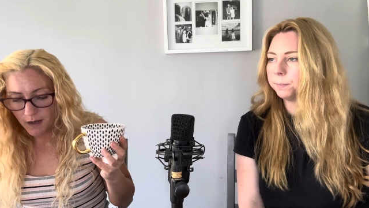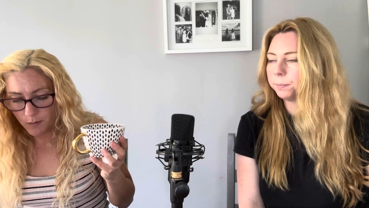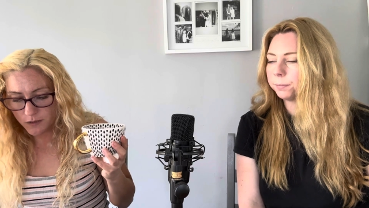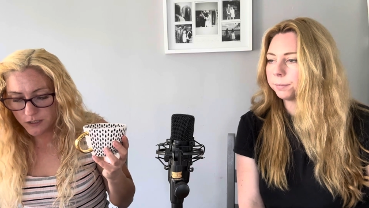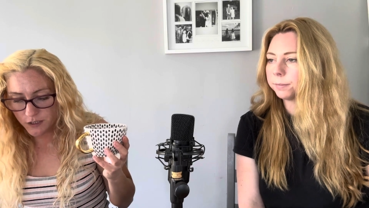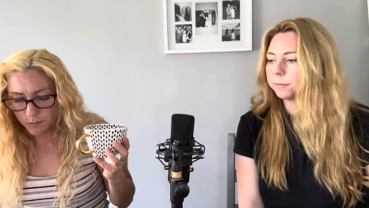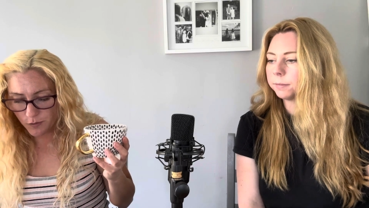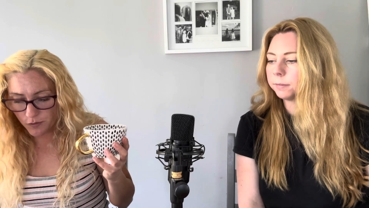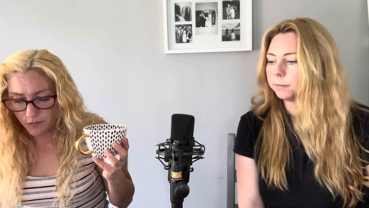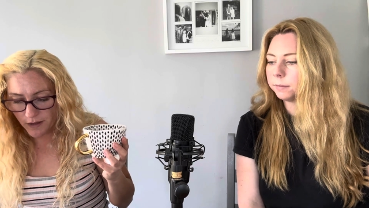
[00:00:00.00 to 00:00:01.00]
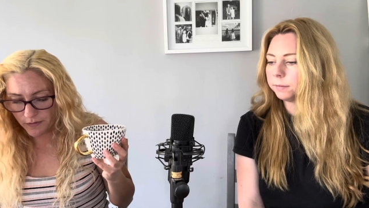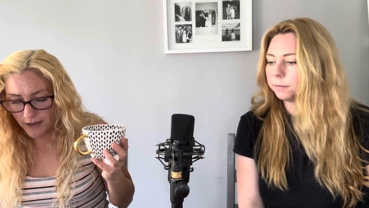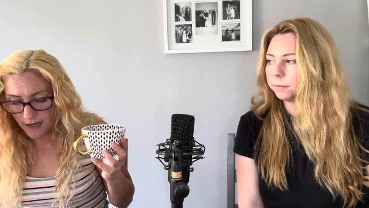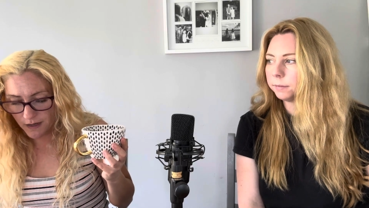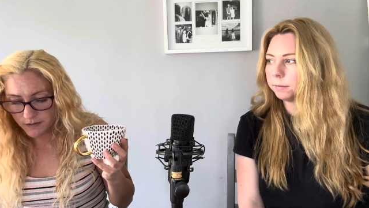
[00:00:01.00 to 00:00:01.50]
Speaker 1: I want to do more around the
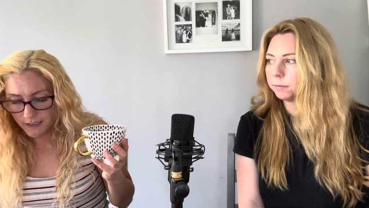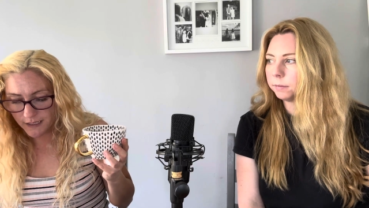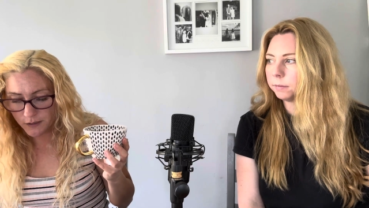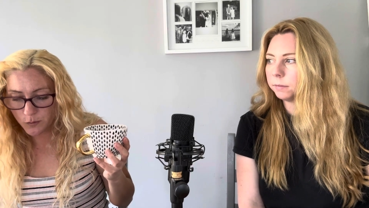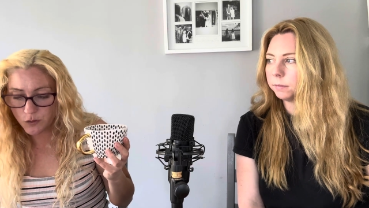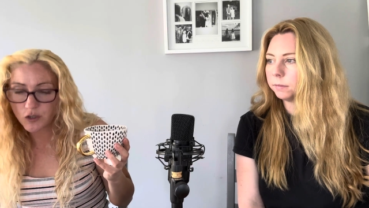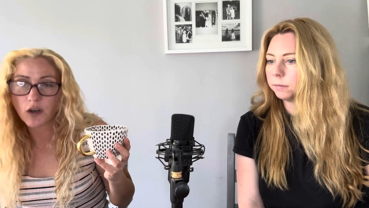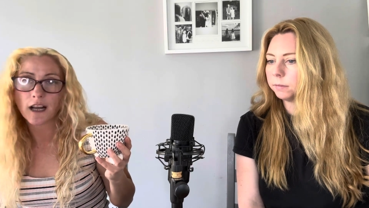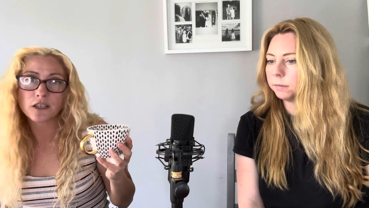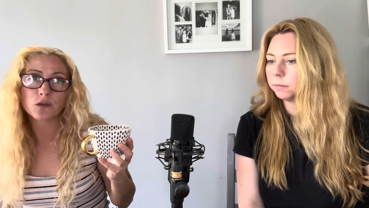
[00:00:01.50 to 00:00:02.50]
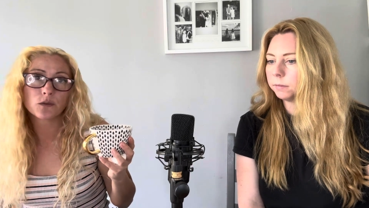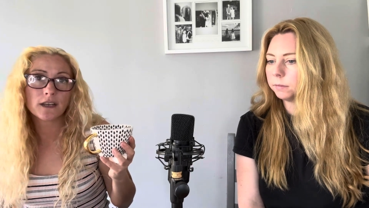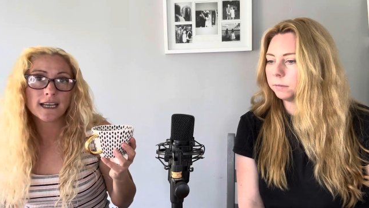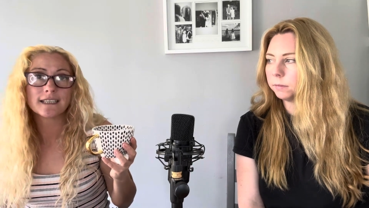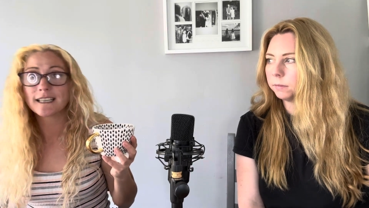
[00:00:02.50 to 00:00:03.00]
house ignores your actual
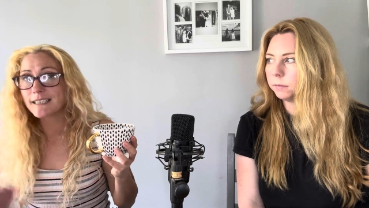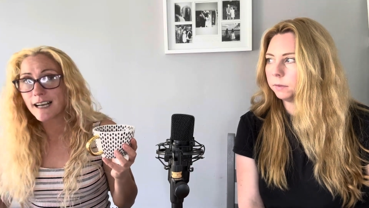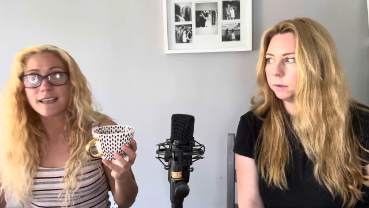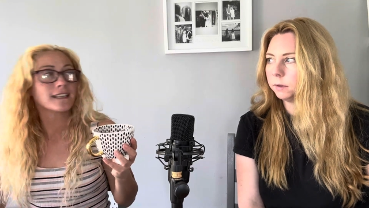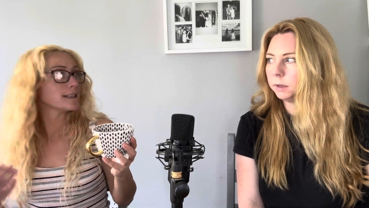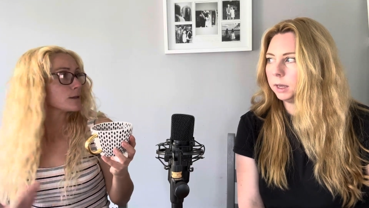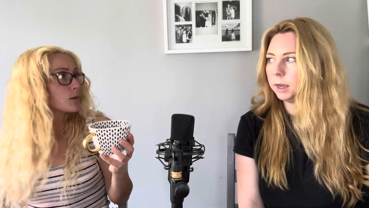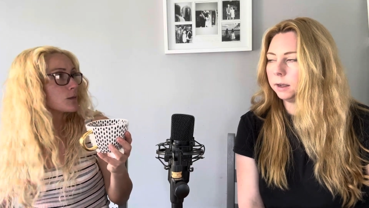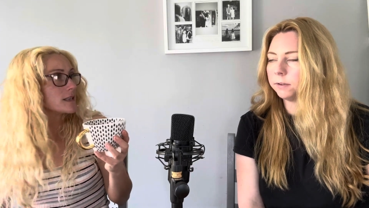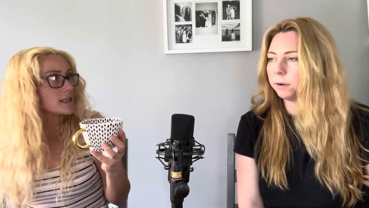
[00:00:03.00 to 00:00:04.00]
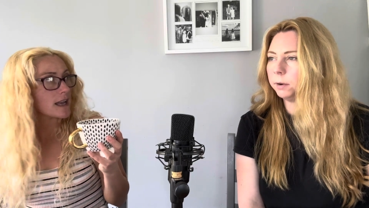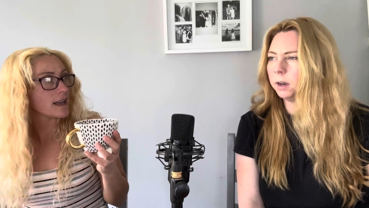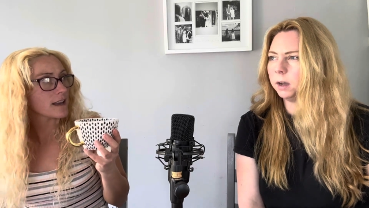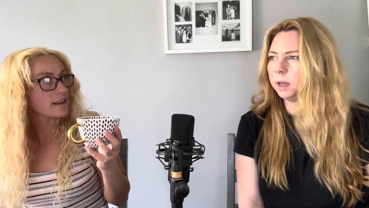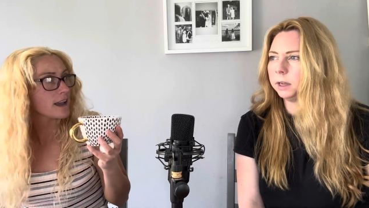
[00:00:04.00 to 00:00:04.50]
needs. Exactly, that's yeah, what they're don't
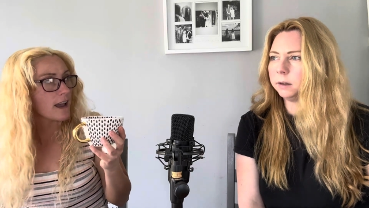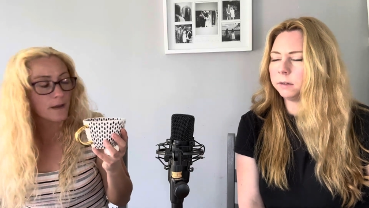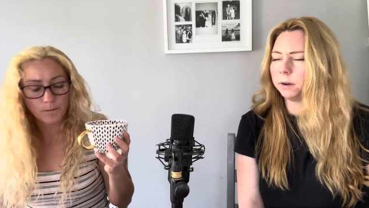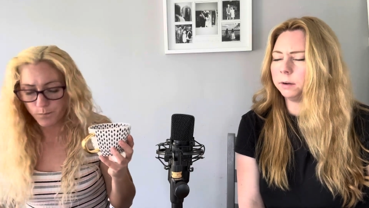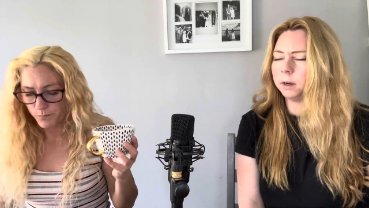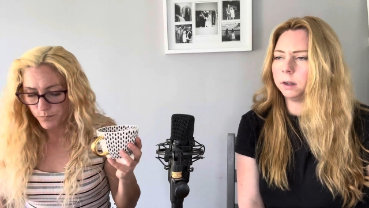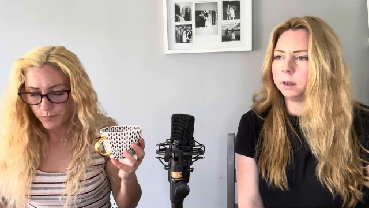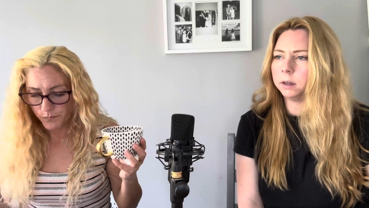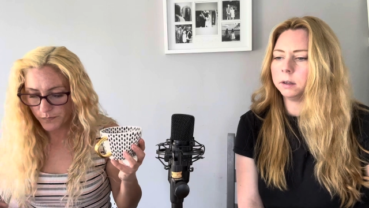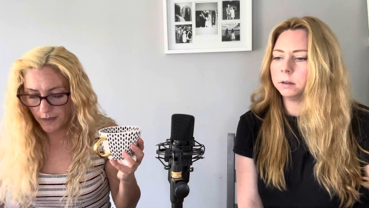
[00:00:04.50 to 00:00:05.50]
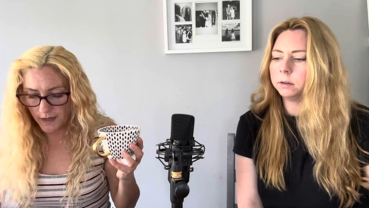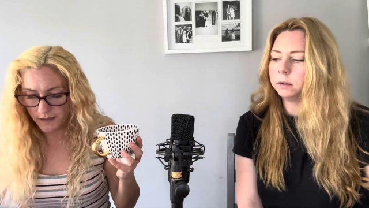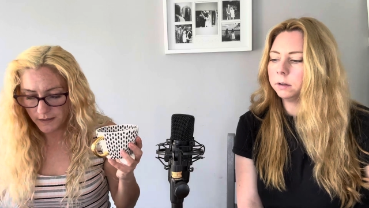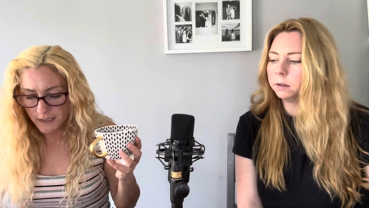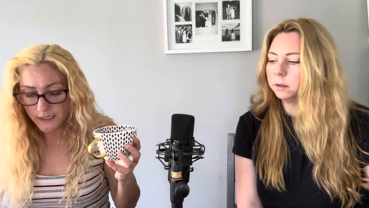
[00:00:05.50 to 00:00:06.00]
Lie. don't lie. Yeah.
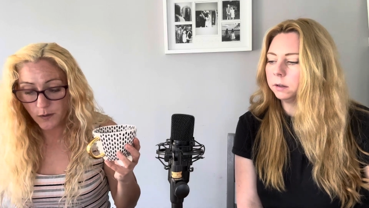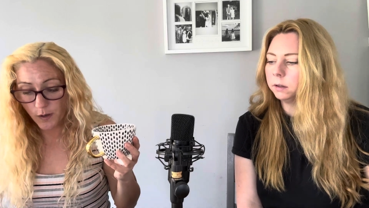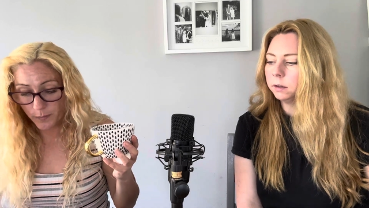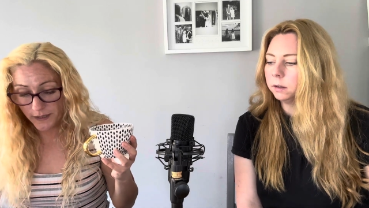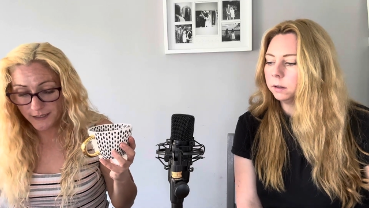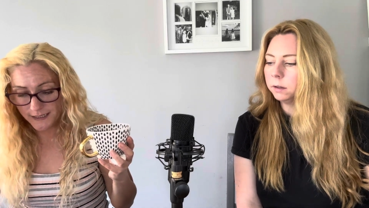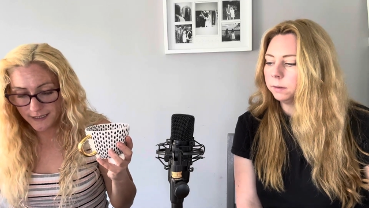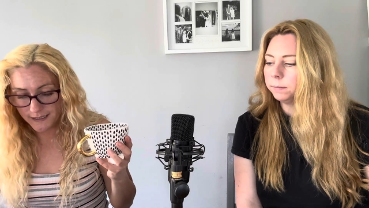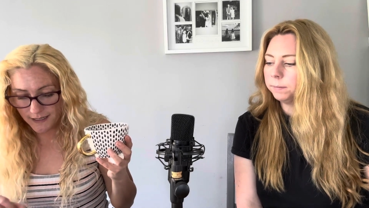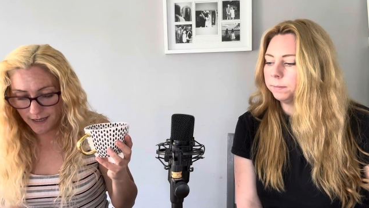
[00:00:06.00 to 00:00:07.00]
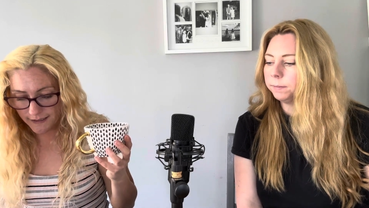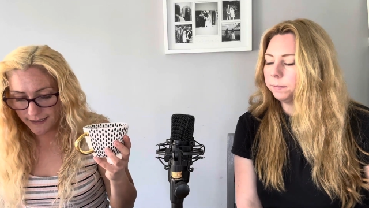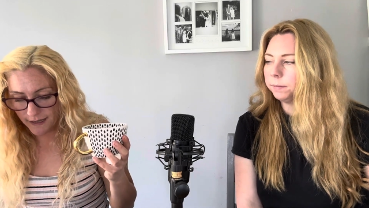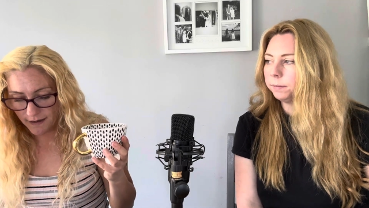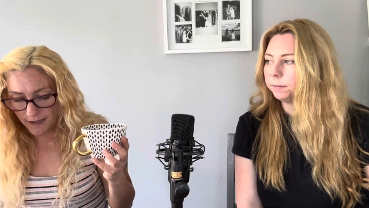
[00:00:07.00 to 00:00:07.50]
So OP said to that,
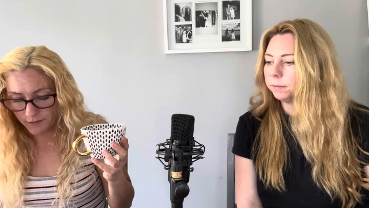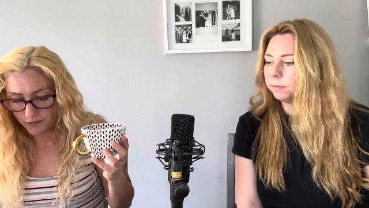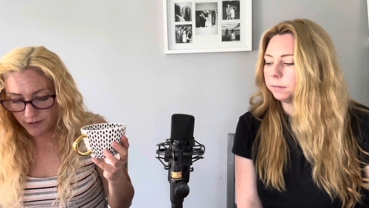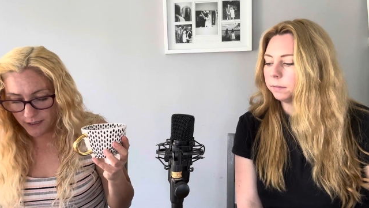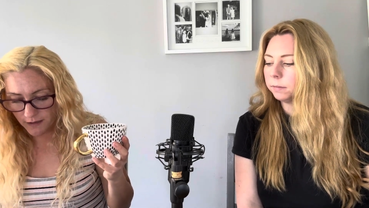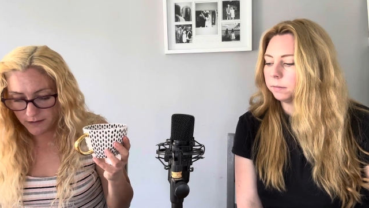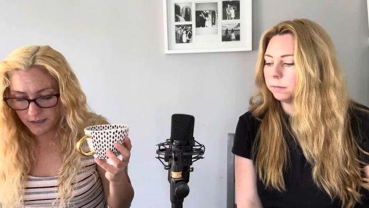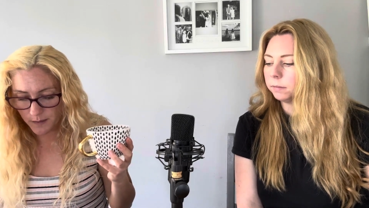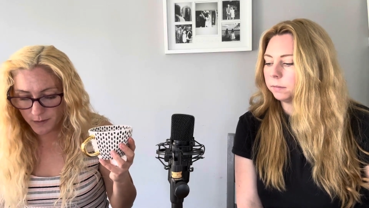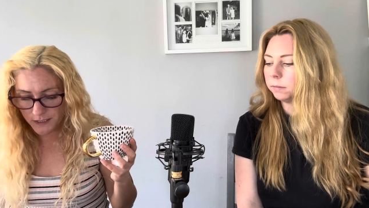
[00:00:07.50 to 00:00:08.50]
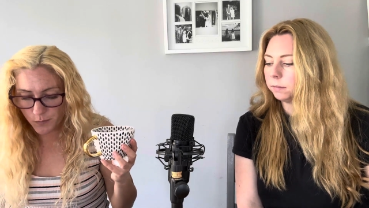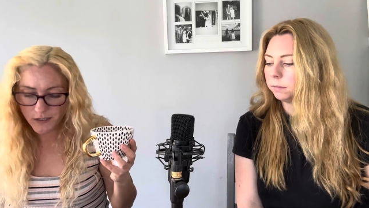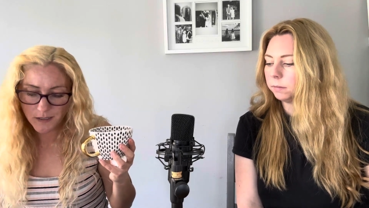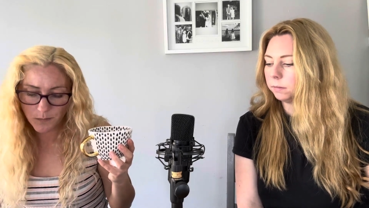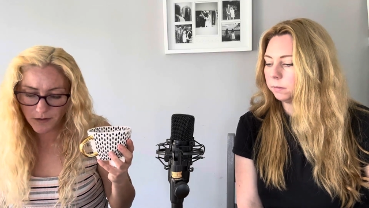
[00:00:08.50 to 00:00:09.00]
Yeah, I have a really hard time
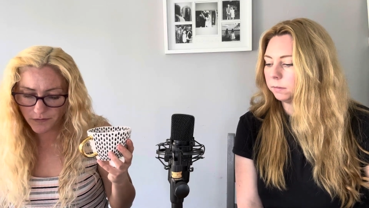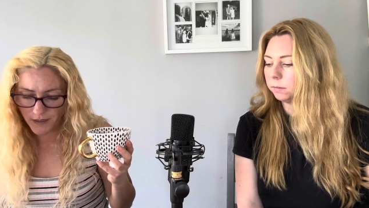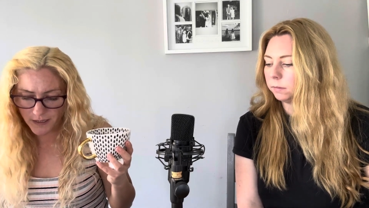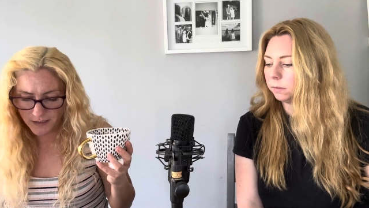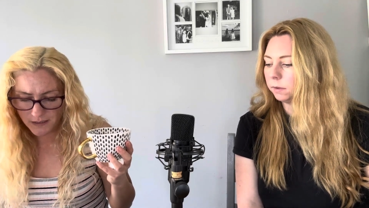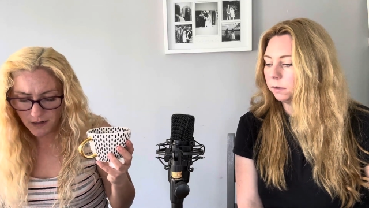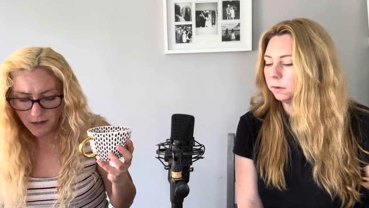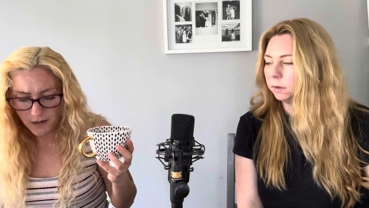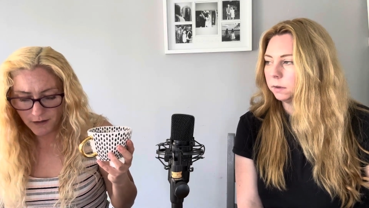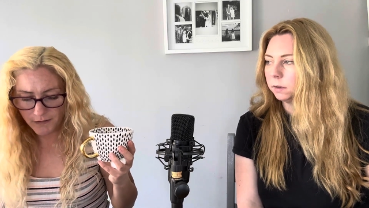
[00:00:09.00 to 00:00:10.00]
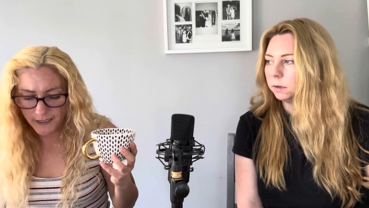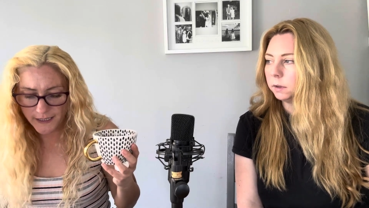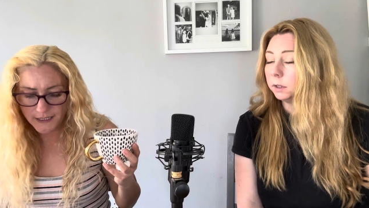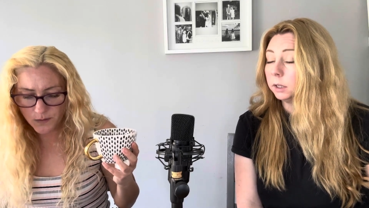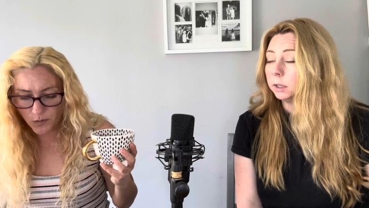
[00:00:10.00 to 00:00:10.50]
expressing my feelings. I really
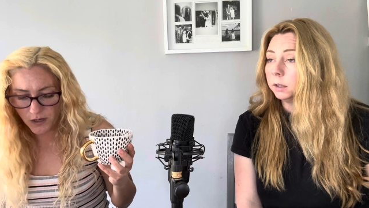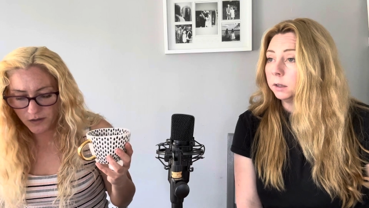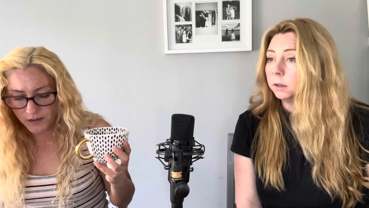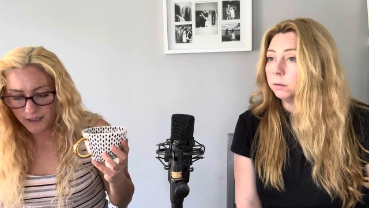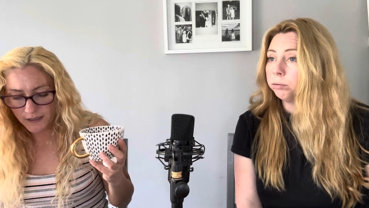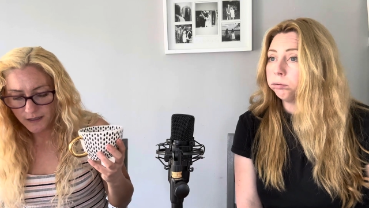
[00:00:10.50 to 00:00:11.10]
need to work on it.